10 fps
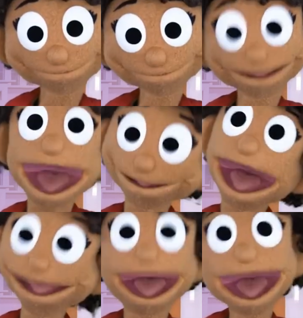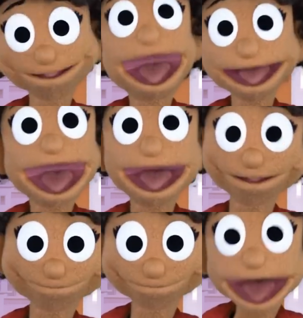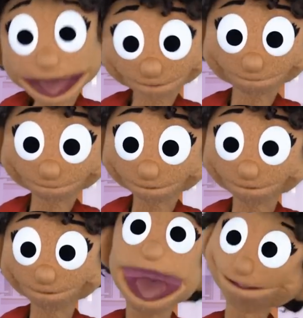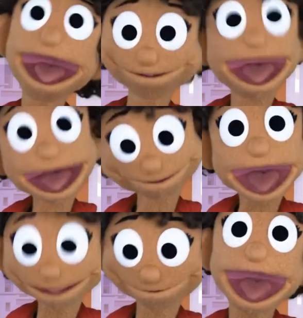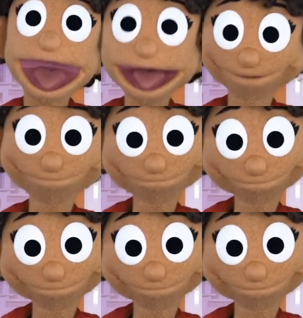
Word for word: like I'm listening to Coach, and doing what God says.